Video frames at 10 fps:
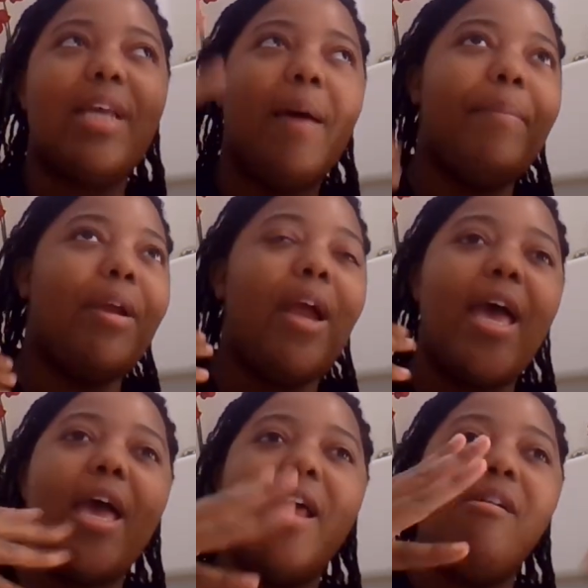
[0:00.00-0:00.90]
top of your
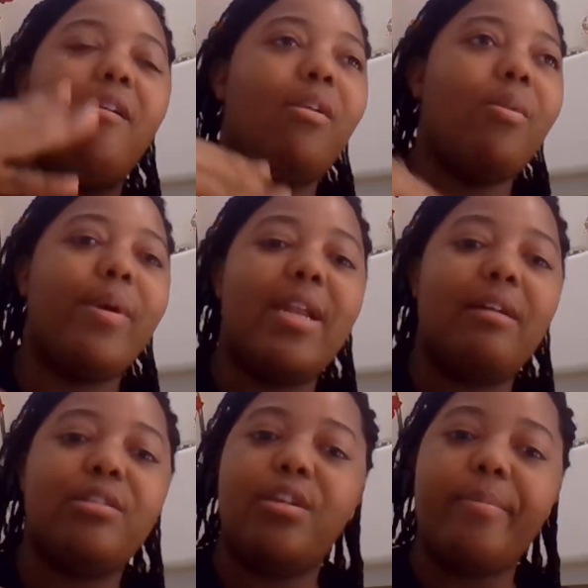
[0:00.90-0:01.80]
head all the way
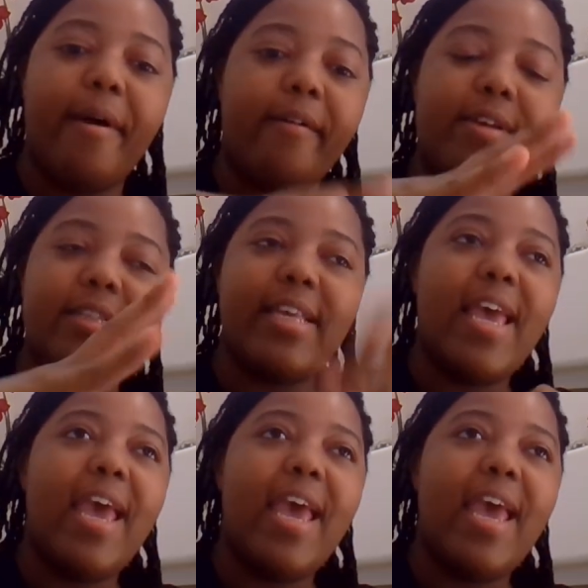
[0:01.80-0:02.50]
down to your pelvis,